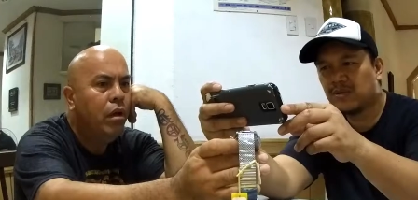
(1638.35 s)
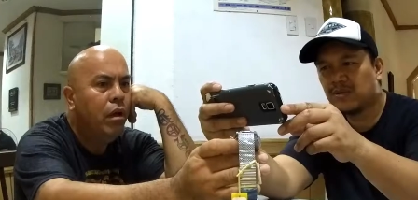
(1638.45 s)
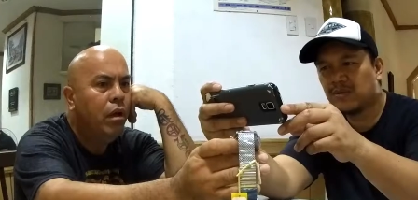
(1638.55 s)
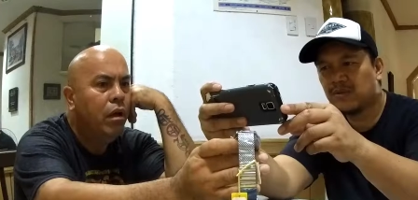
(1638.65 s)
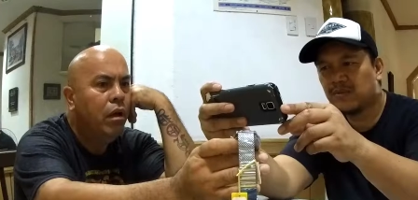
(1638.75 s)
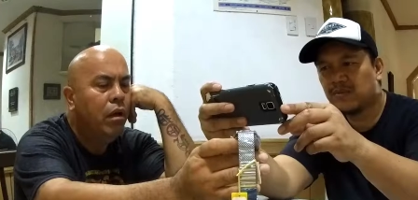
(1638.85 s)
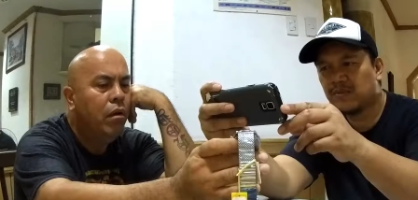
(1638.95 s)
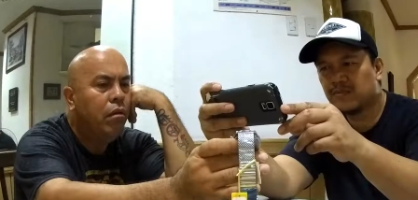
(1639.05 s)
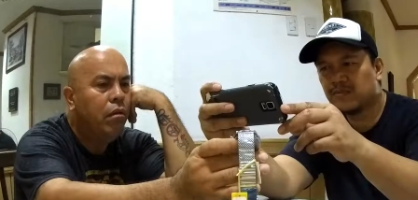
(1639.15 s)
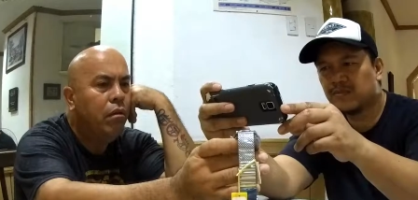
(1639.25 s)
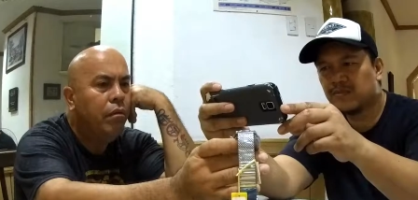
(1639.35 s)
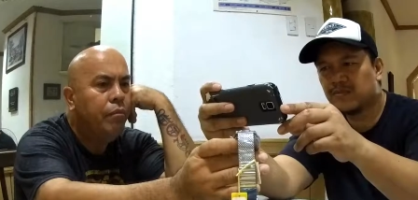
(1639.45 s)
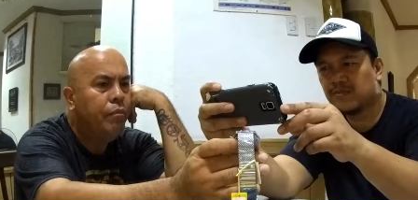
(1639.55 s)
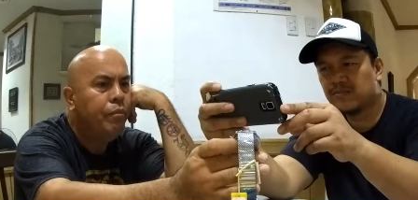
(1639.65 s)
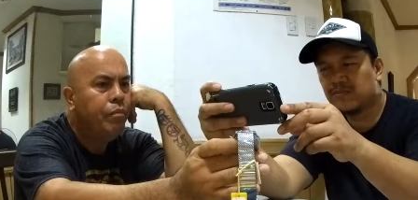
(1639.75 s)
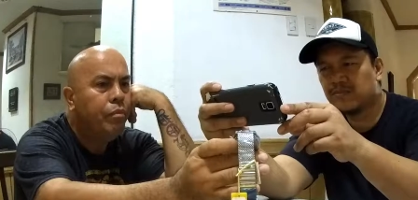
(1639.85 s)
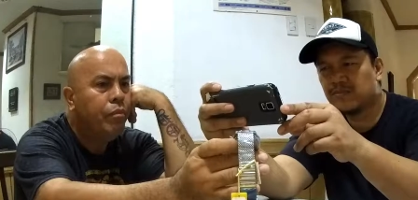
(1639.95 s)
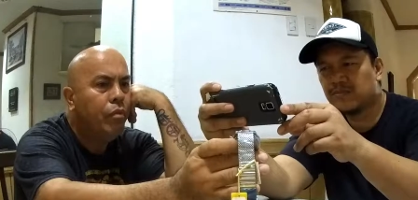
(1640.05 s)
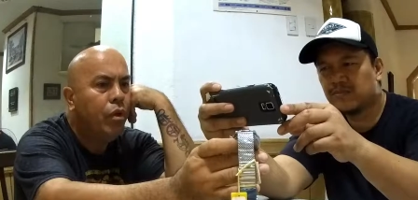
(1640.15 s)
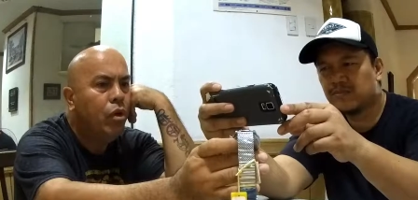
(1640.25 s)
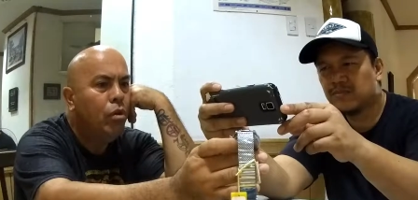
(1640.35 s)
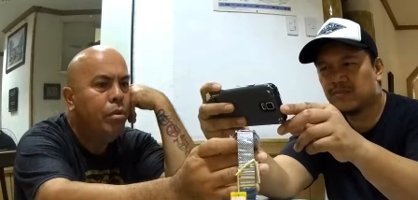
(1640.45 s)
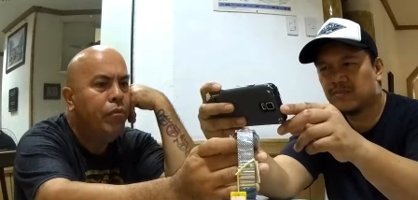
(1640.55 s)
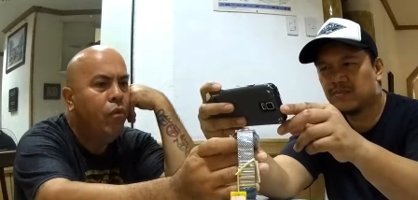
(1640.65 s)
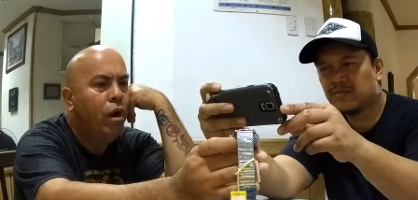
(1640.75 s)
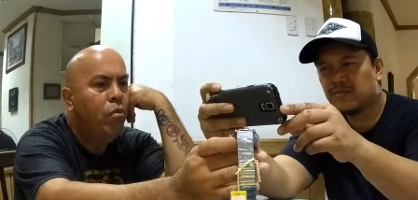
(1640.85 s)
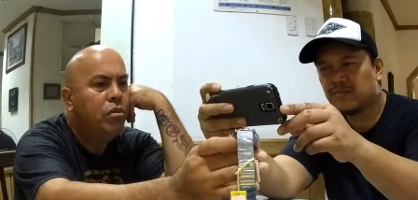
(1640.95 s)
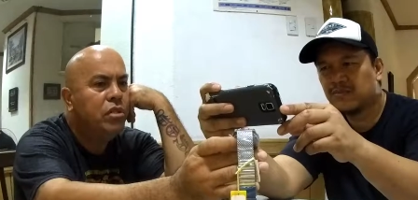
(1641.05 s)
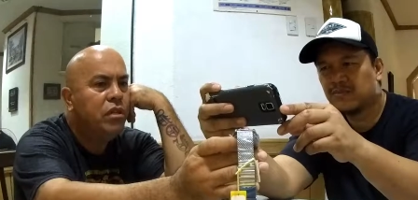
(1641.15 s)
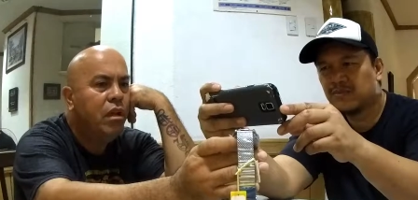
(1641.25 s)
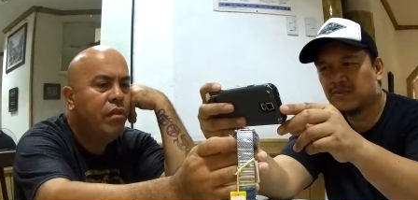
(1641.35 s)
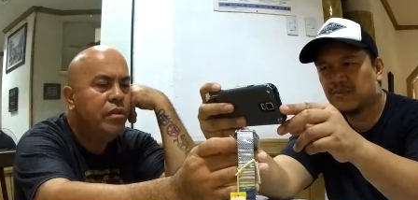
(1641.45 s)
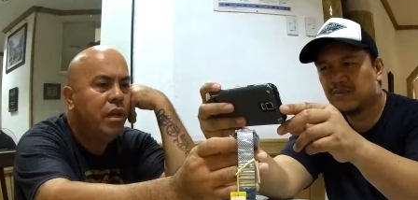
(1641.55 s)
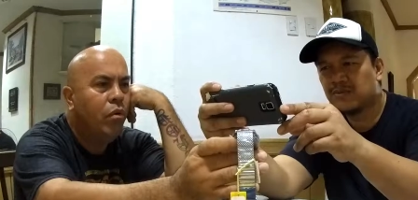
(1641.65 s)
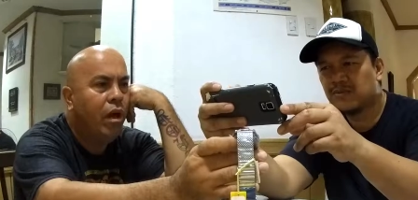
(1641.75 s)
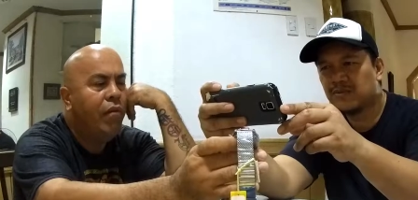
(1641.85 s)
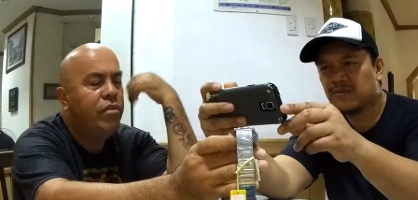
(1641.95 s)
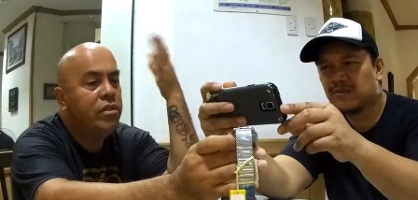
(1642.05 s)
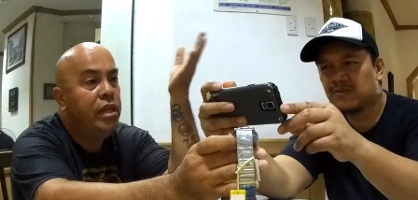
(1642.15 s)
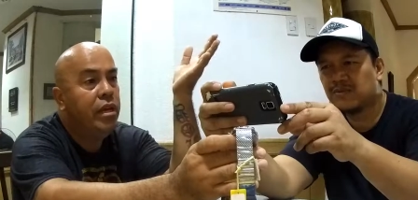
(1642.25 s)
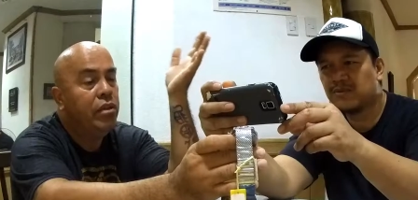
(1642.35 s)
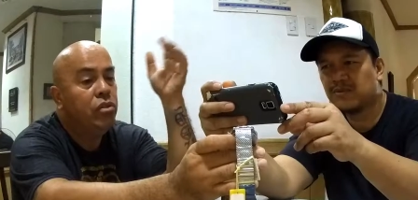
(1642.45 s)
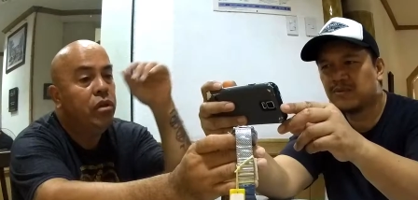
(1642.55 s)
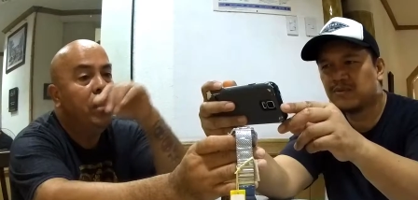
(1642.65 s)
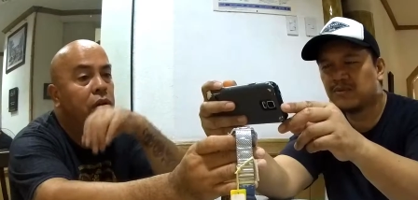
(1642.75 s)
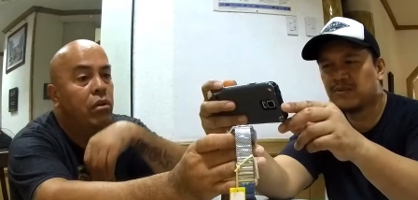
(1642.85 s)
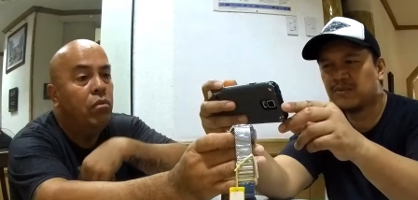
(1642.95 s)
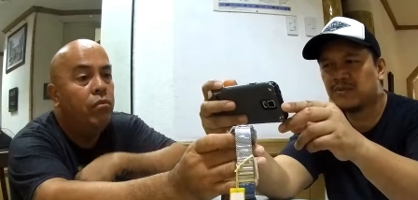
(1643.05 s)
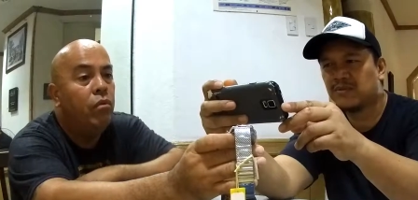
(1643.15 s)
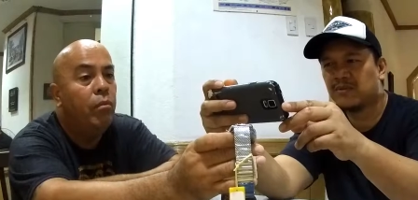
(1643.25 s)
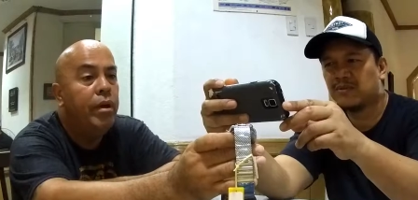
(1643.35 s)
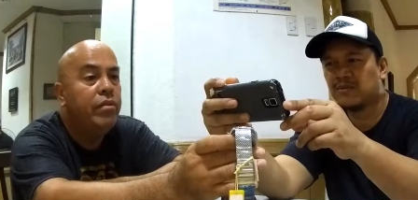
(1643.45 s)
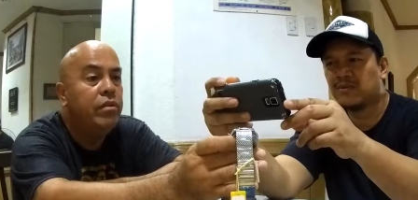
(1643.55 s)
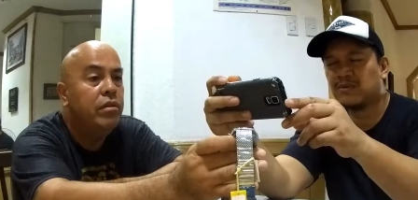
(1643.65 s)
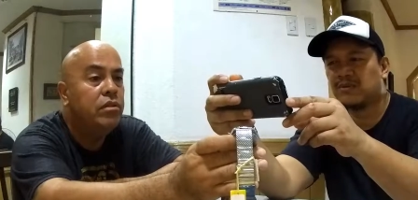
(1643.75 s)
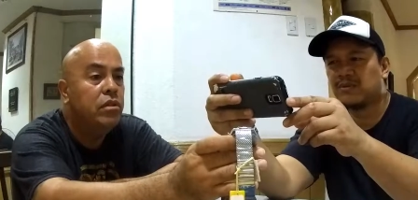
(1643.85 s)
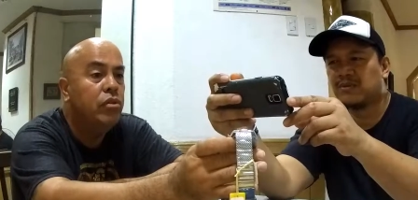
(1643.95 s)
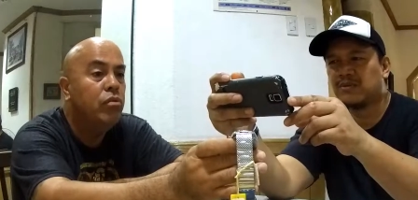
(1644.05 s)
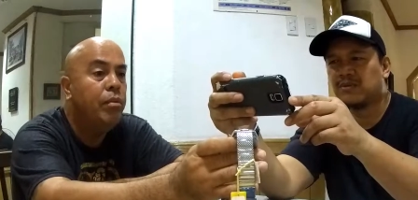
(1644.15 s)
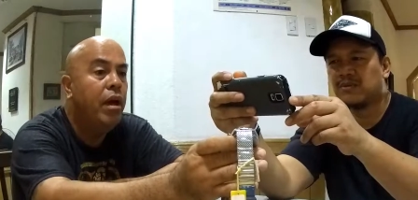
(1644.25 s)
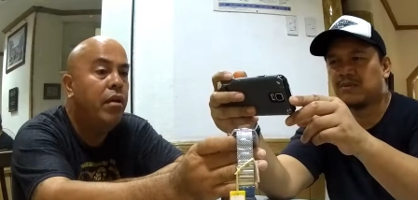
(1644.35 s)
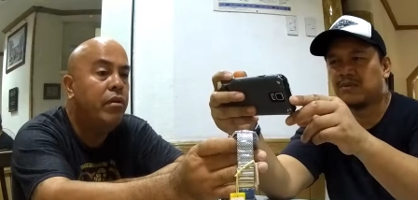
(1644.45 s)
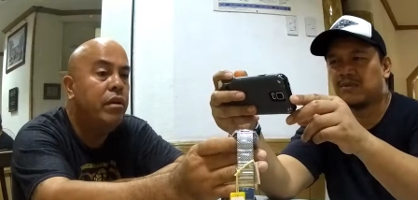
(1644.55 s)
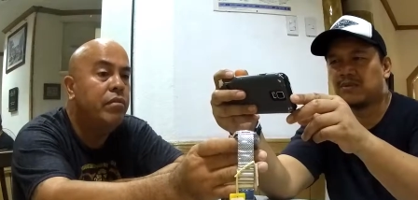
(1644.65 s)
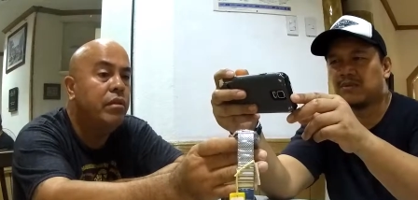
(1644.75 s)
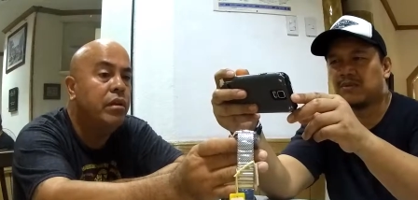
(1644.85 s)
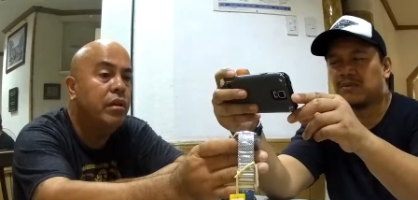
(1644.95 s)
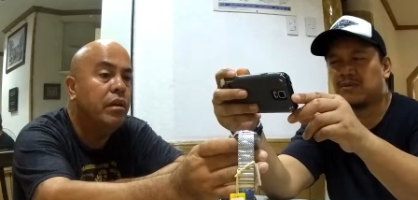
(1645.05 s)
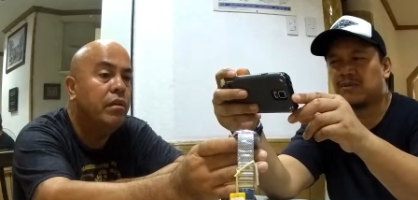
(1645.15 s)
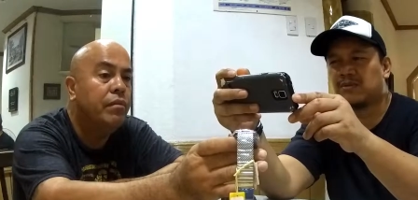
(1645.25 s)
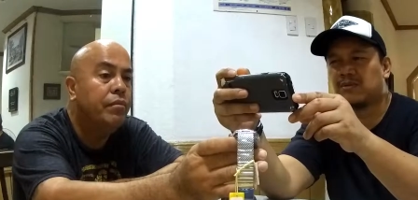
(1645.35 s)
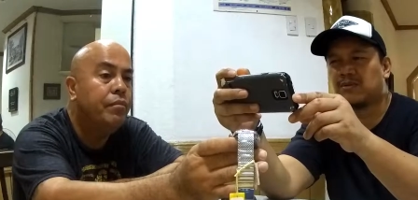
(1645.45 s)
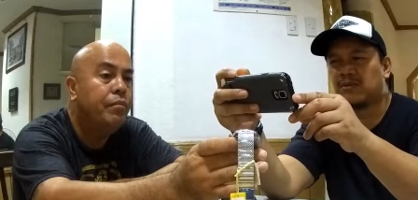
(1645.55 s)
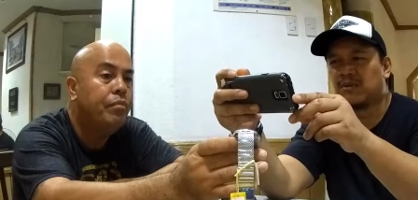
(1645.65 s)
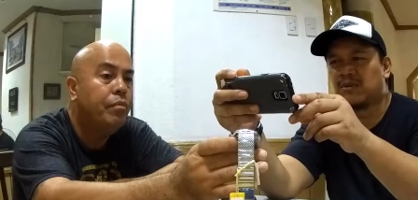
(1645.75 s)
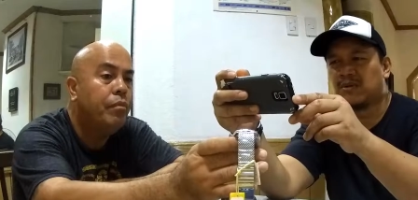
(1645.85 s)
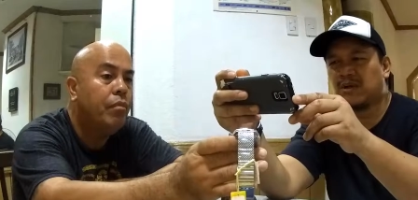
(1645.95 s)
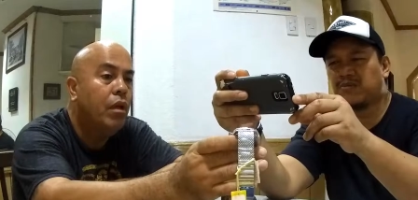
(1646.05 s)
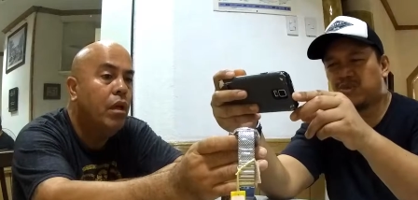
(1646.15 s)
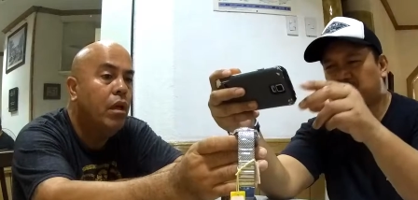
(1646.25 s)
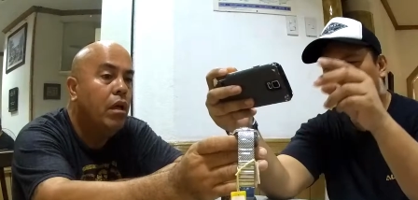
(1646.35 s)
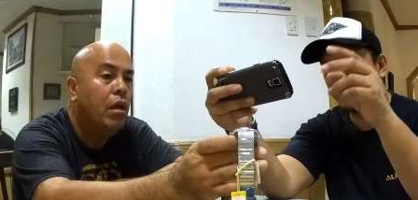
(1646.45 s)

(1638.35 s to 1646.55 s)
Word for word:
Speaker 1: Uh, you know, before I would sell this, I would obviously take it to get it, you know, full maintenance and new battery and everything. Yeah. I'm sure